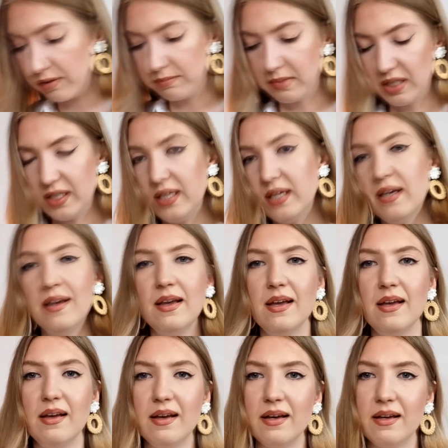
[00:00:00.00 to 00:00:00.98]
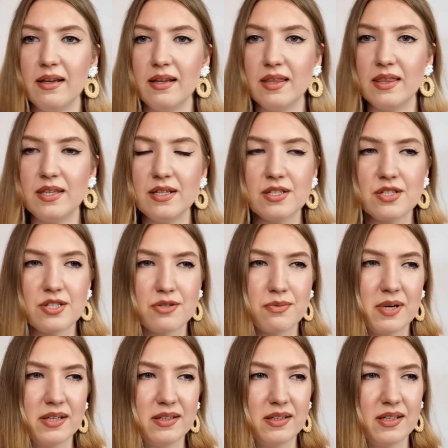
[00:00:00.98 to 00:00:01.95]
on me.
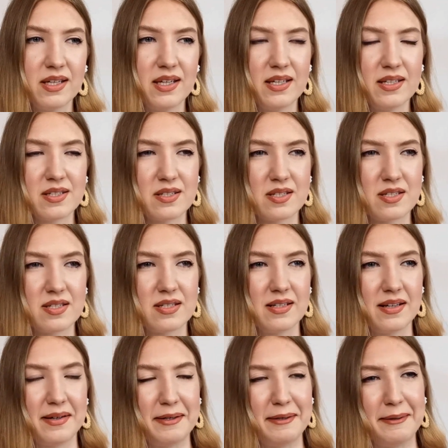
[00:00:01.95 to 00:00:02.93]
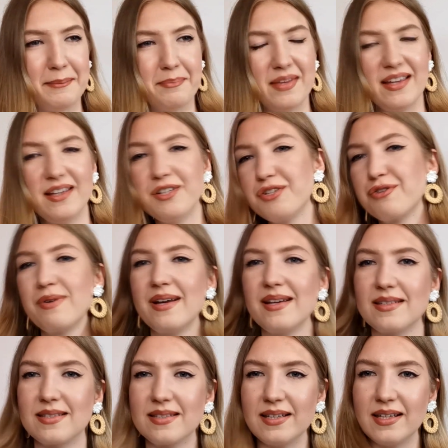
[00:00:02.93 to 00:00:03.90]
This one is
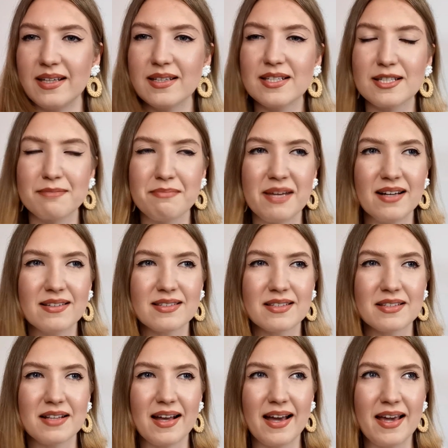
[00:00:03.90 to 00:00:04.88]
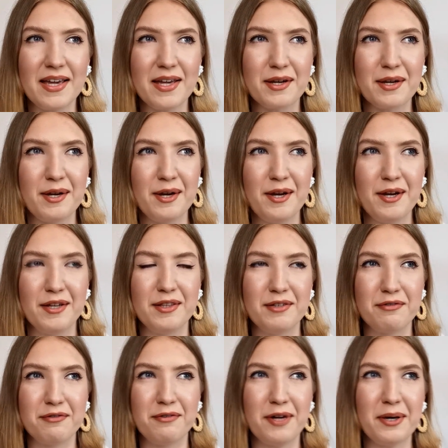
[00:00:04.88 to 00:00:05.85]
interesting. It smells like
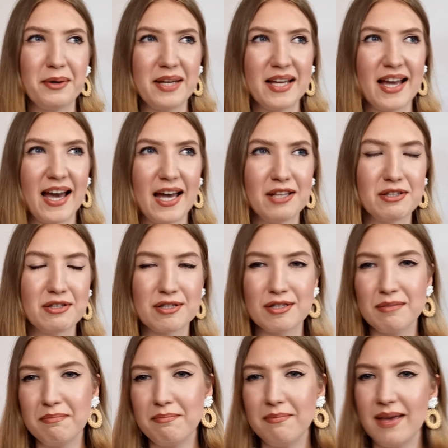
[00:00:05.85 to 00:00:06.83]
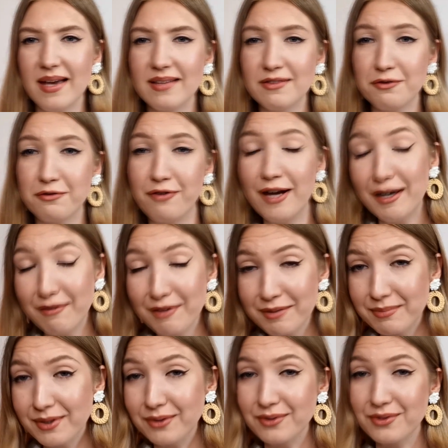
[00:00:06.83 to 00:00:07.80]
the very handsome man
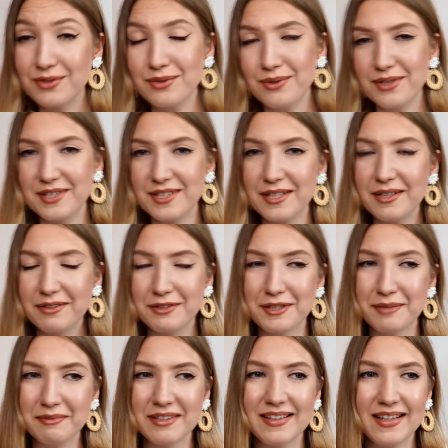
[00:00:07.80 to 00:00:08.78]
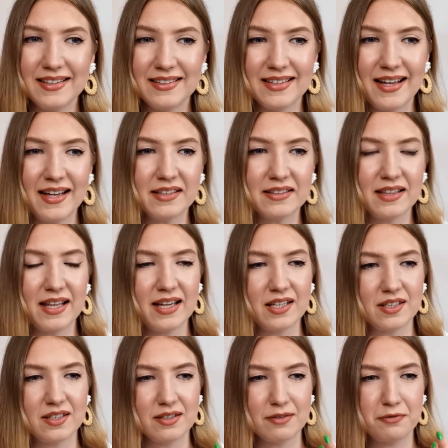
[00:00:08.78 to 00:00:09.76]
pheromones or something like that,
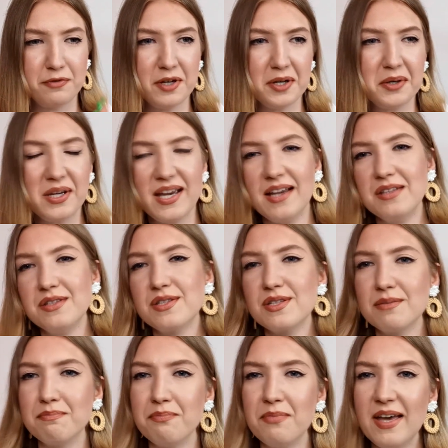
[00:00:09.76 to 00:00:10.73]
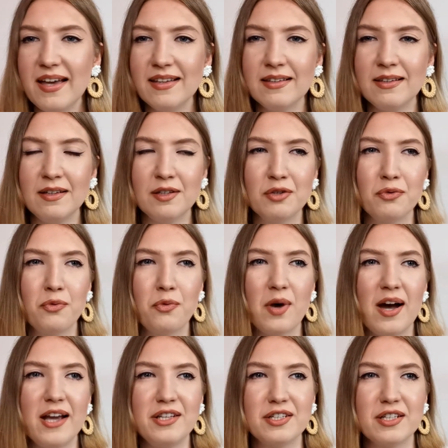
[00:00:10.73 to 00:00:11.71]
like a very handsome man in a
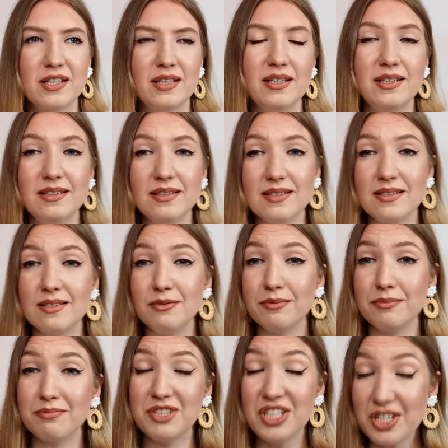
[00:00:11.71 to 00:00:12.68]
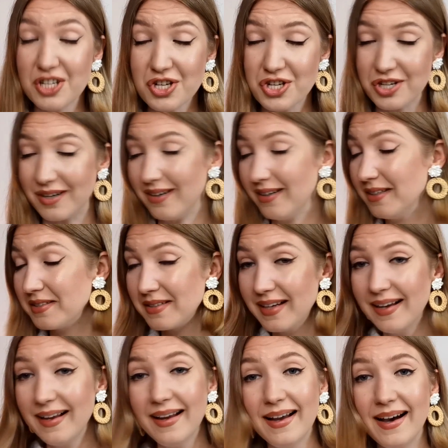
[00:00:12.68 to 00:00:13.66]
white clean t-shirt.
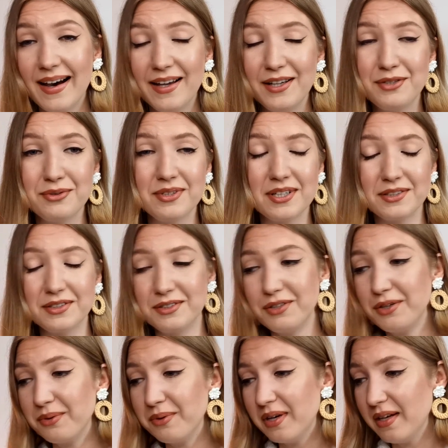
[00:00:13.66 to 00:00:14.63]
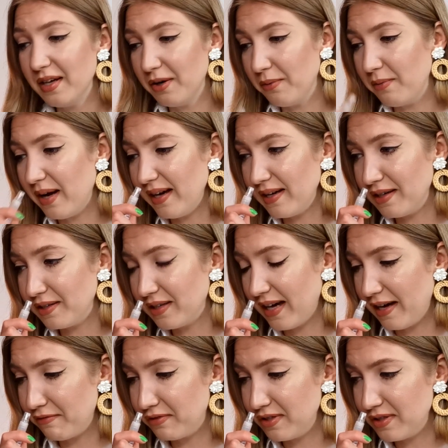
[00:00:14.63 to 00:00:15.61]
I do not know why I
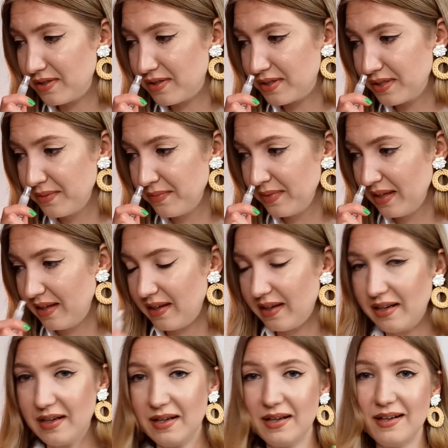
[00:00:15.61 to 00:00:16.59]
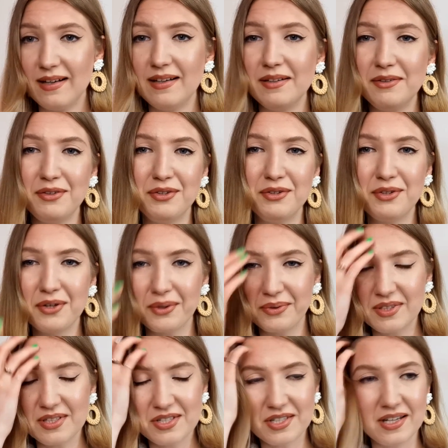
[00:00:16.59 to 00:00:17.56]
have this you
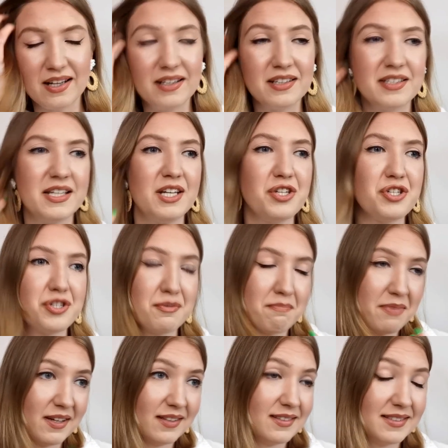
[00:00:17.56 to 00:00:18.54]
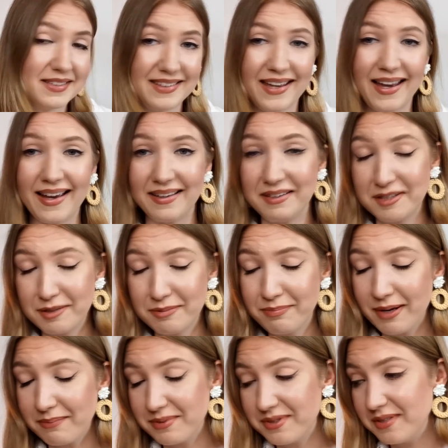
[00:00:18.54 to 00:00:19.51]
know, this connotation, but yeah, it
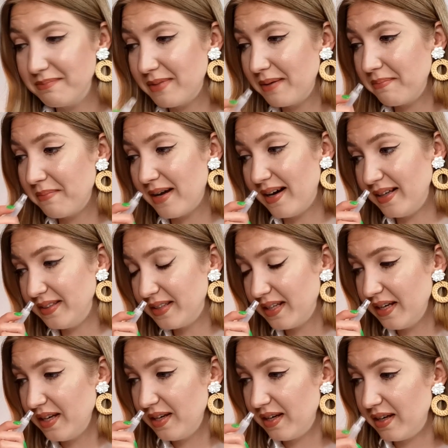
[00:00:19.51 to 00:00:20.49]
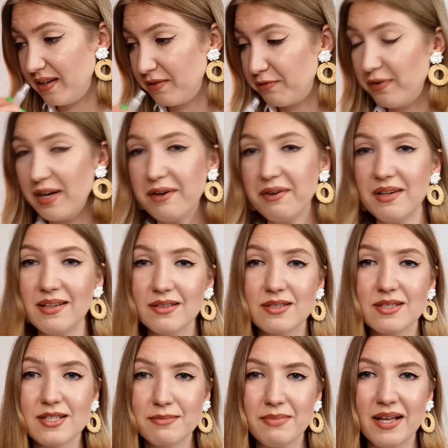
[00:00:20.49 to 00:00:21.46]
pops in my mind. Very
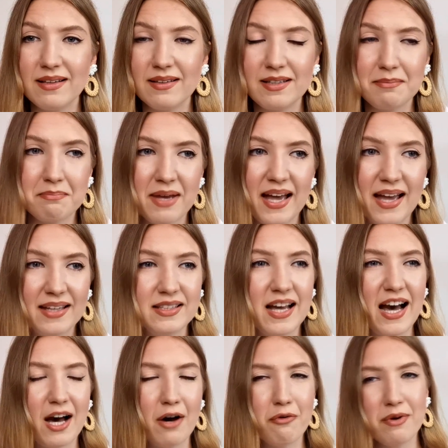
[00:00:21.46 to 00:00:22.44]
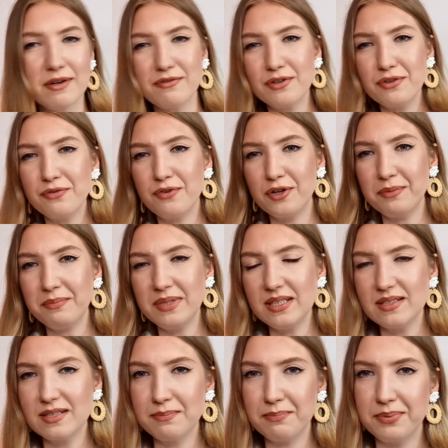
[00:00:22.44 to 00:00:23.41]
good smelling men. However, for
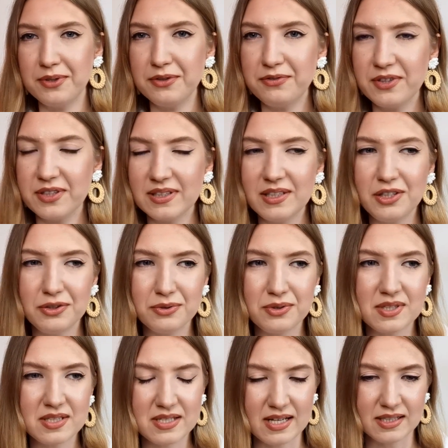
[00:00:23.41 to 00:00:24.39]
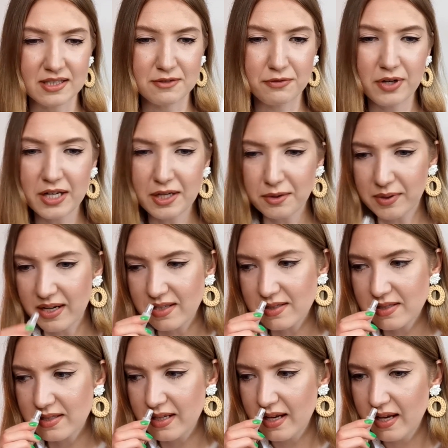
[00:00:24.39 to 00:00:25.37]
me, it's a perfectly unisex
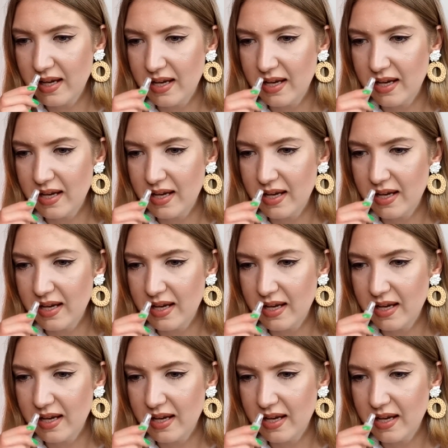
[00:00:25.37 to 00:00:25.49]
fragrance.